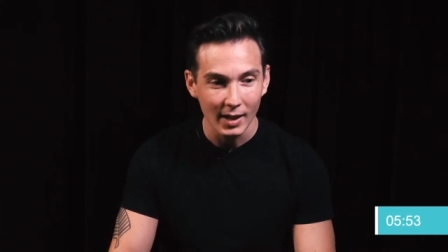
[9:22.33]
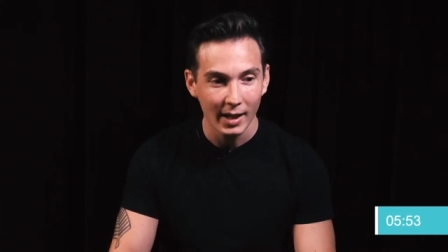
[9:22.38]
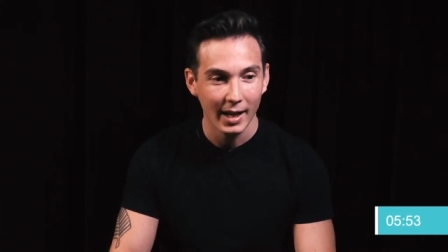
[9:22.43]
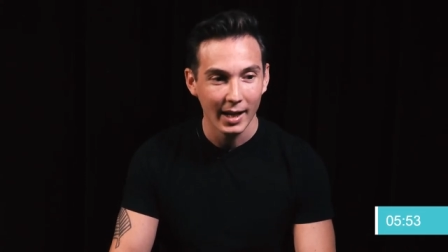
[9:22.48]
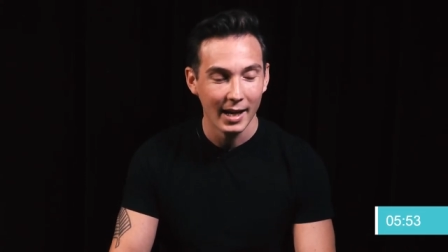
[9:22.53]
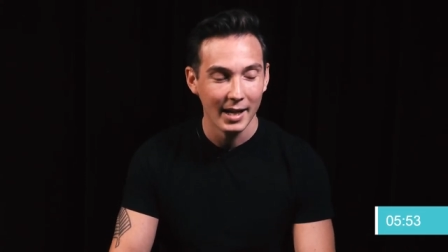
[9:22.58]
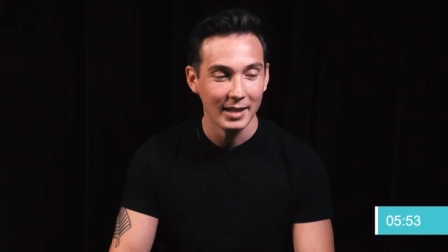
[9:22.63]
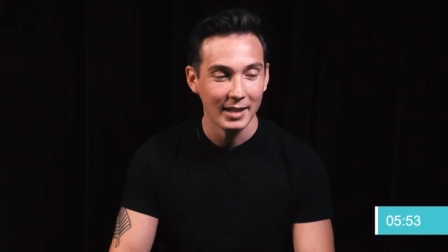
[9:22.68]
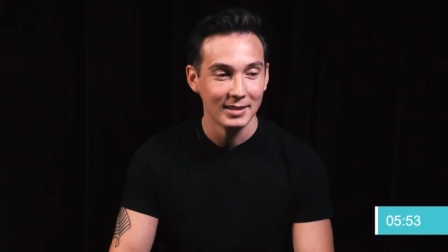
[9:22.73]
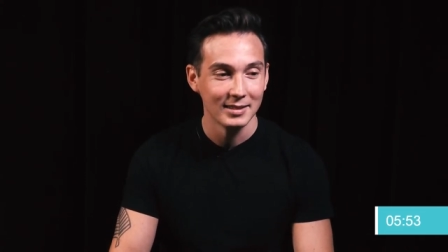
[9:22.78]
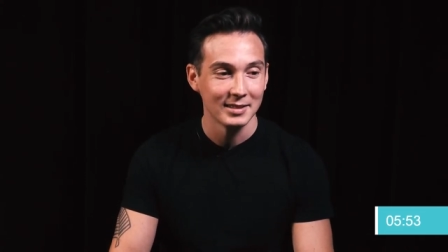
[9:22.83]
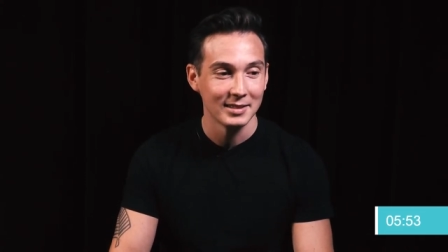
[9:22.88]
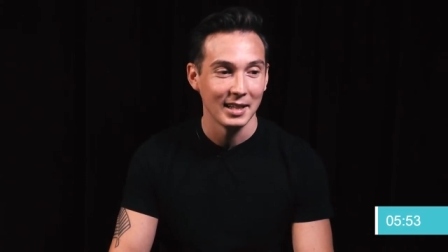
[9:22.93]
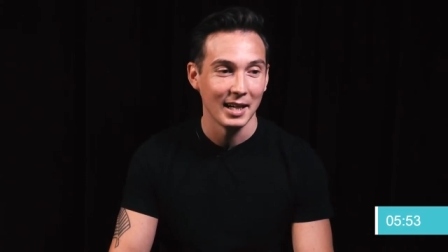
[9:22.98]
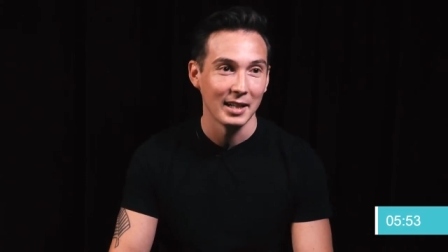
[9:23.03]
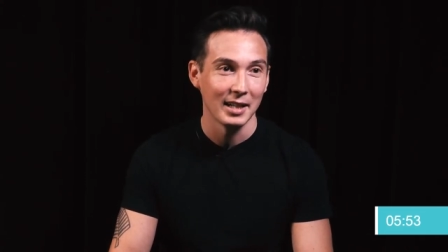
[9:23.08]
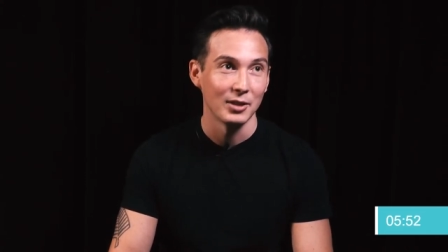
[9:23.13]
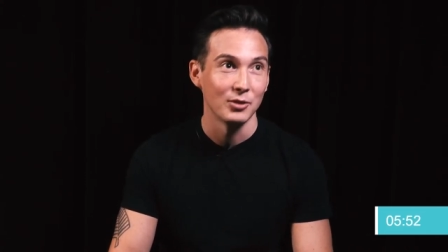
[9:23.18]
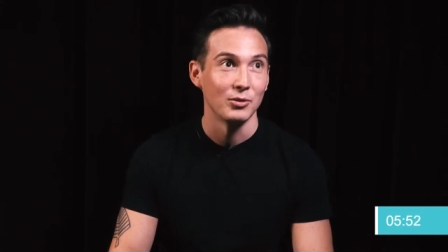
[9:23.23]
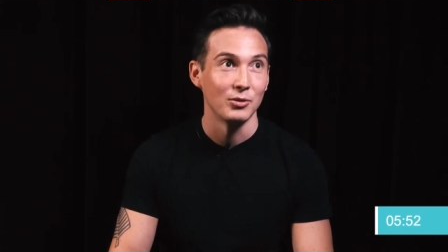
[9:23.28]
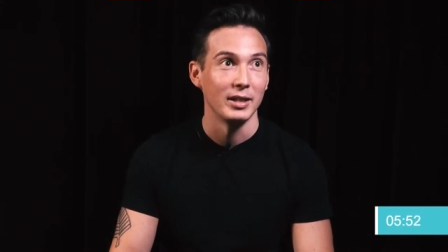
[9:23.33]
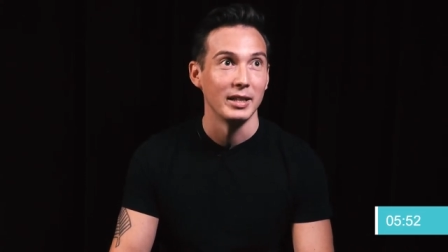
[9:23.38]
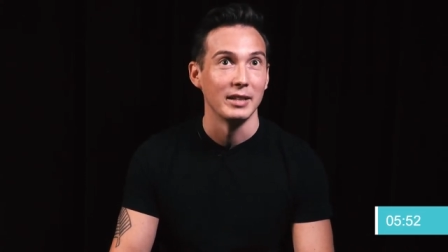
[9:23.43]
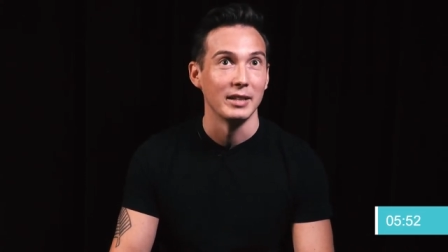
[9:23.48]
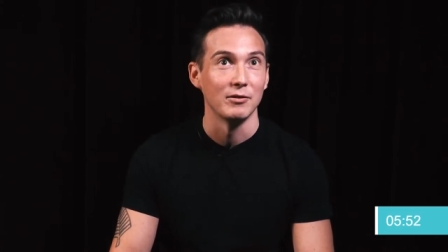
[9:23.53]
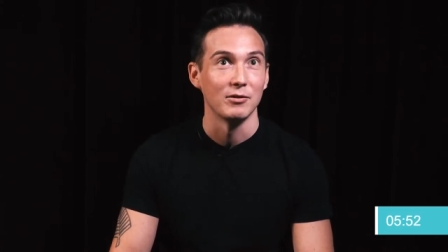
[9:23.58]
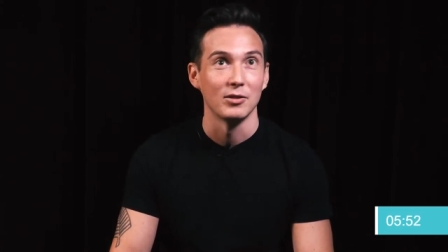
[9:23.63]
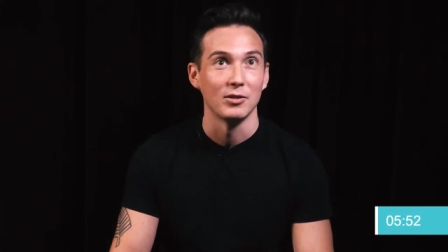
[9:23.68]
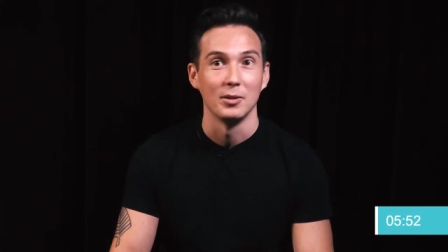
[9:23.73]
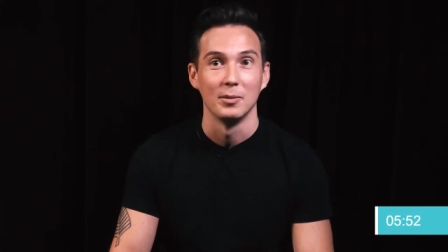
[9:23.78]
and started
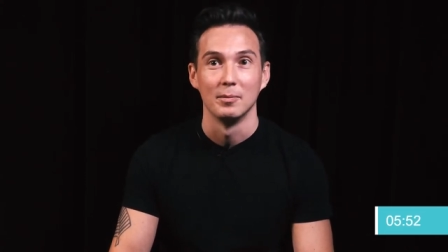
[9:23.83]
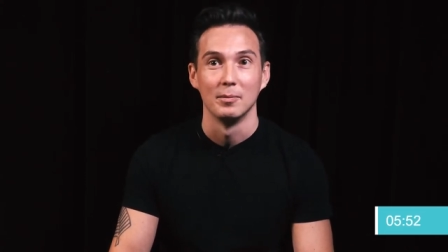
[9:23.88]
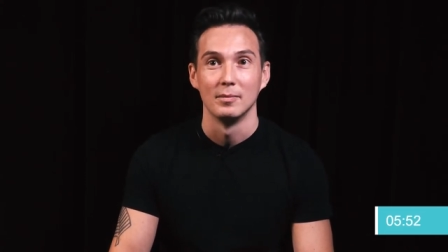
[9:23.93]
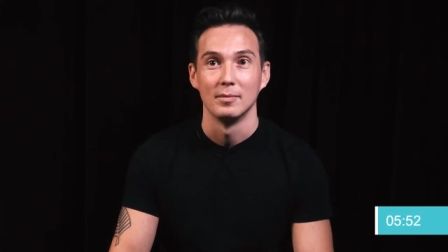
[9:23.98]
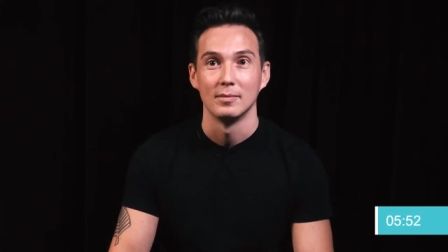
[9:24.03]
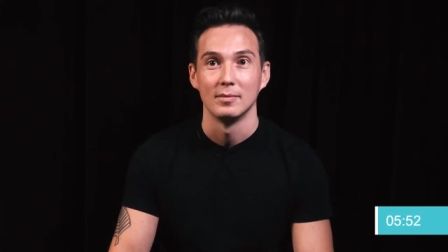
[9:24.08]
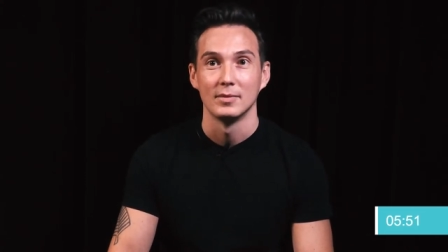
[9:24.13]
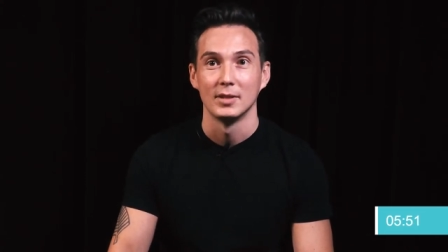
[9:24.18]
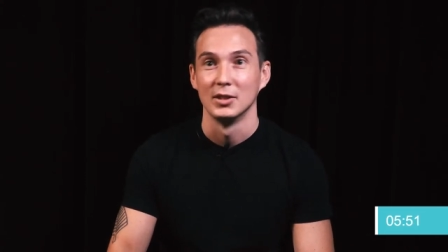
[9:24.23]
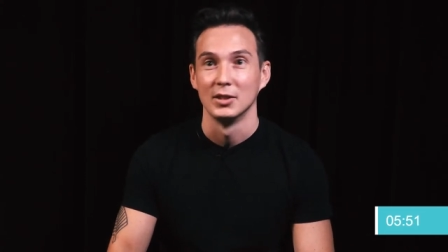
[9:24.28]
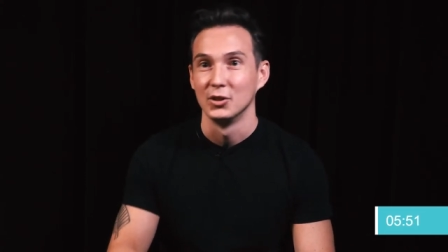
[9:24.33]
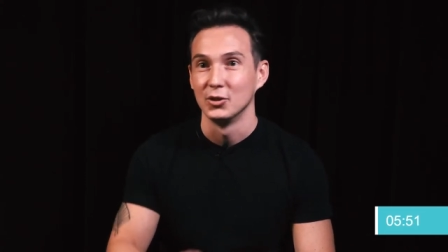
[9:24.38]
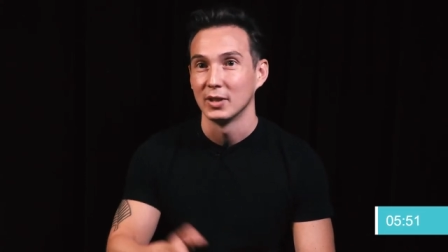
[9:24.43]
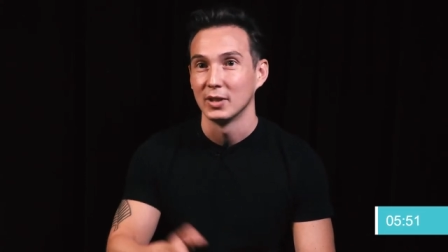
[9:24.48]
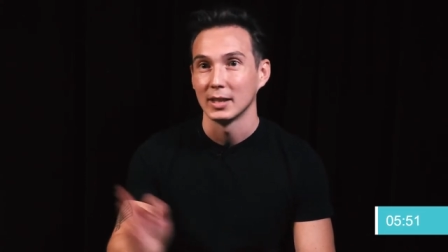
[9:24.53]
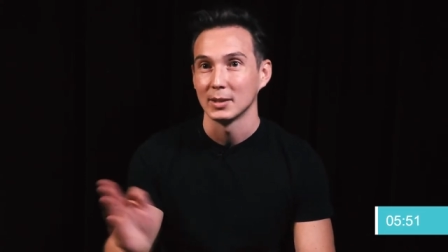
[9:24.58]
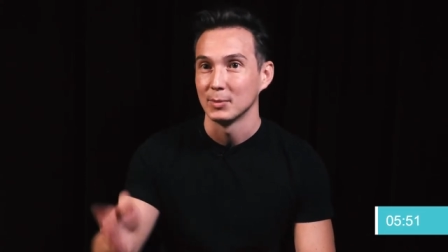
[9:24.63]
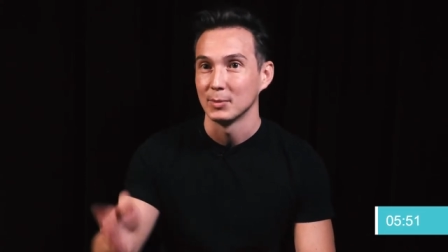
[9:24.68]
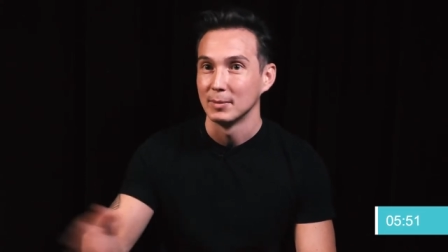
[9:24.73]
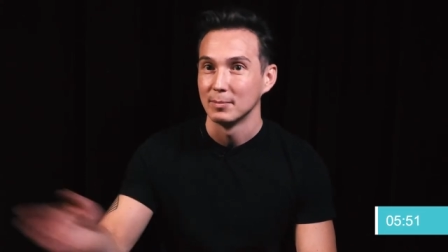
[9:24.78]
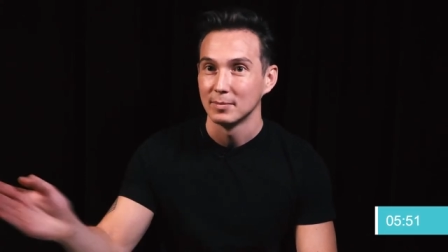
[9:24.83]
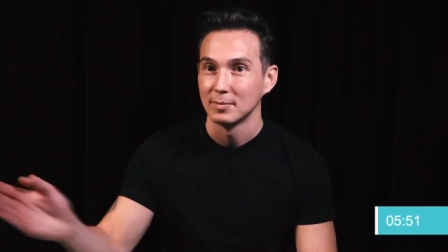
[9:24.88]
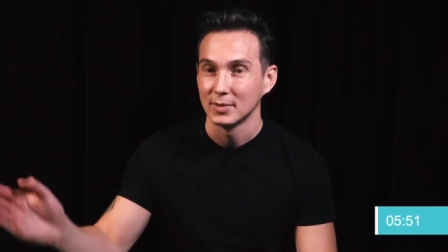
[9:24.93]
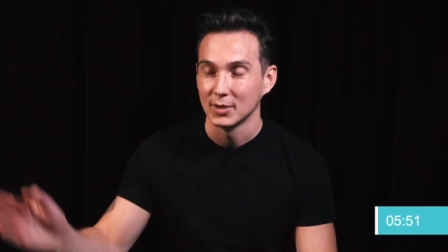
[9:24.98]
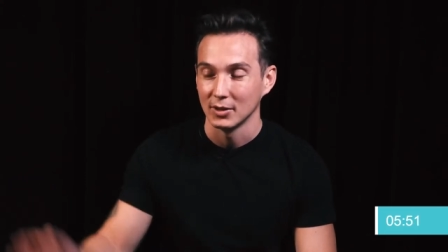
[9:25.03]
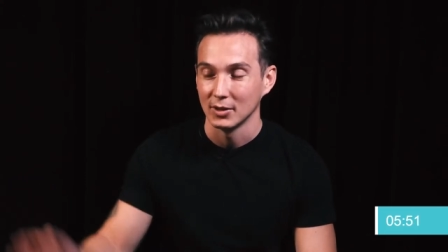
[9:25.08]
reading from the New Testament.